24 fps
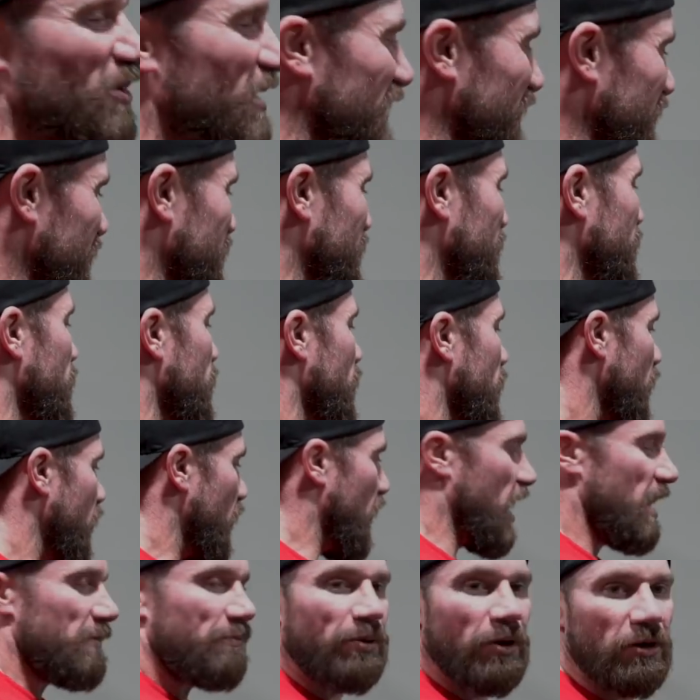but
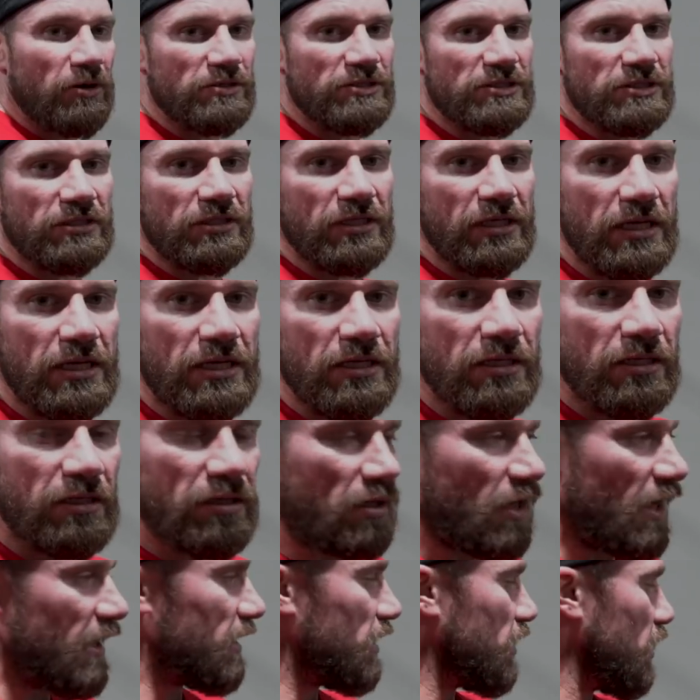I personally
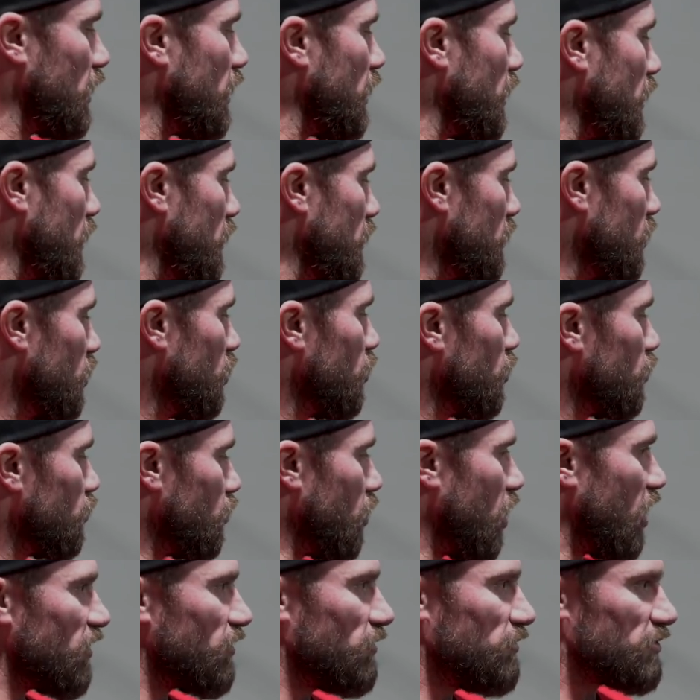like uh,
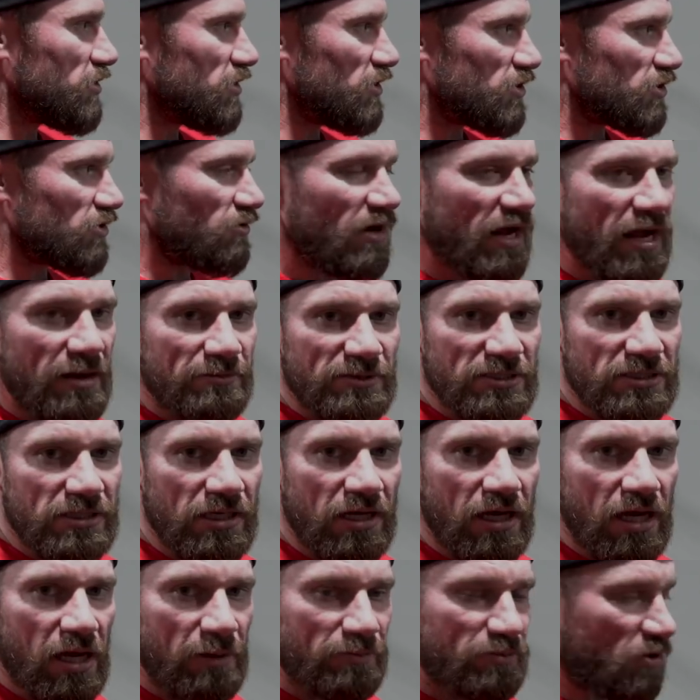not using straps
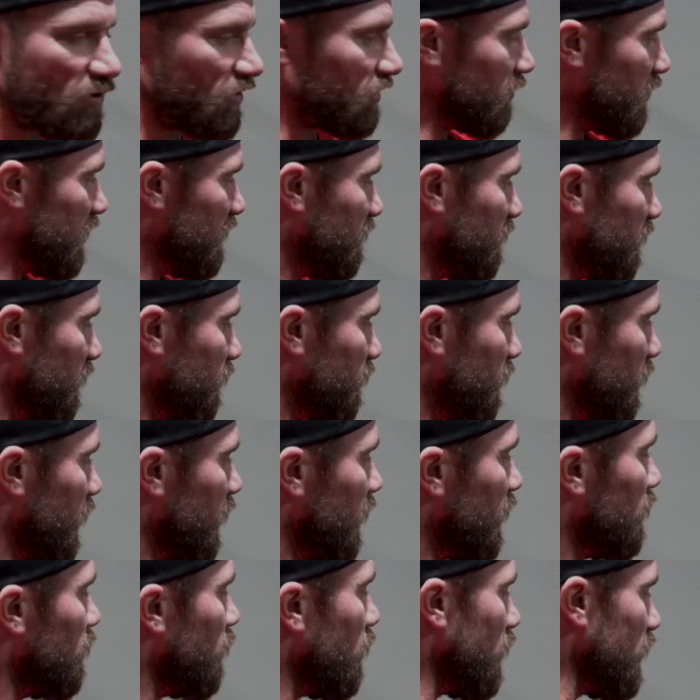up to
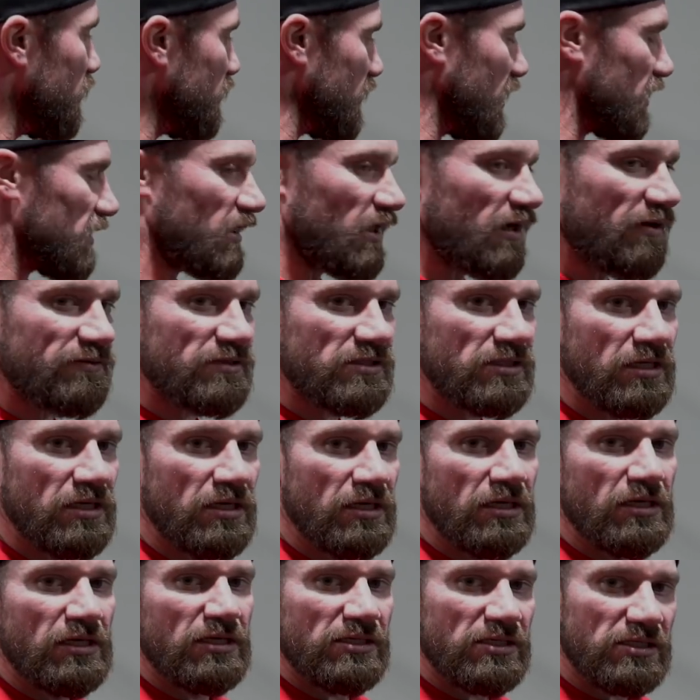315 on deadlifts.
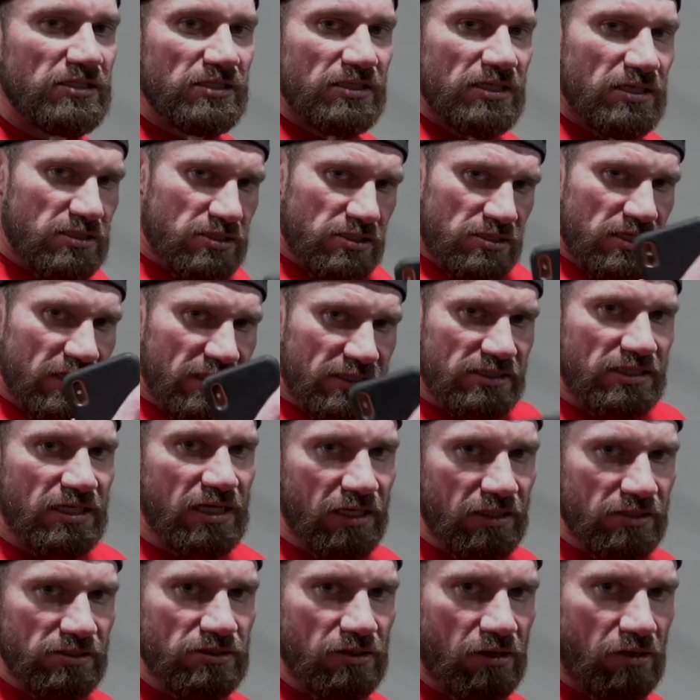Just get your dick
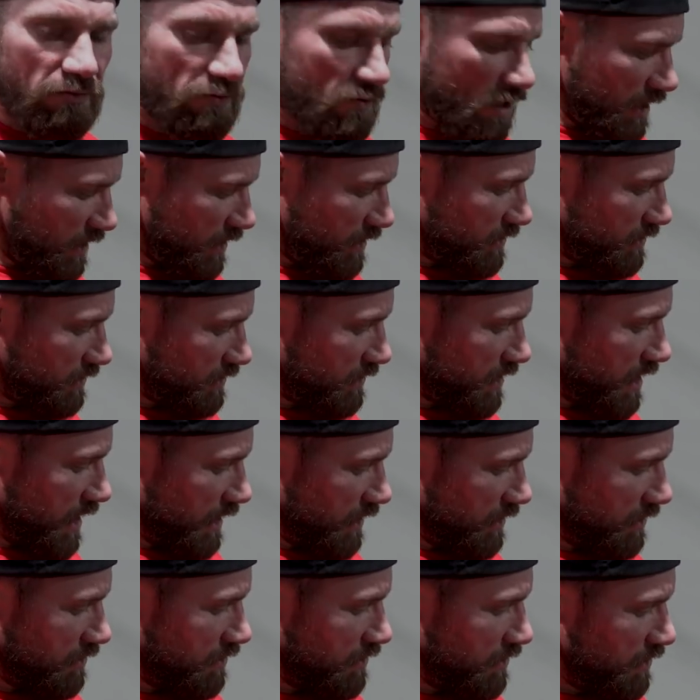skinners all ready and set.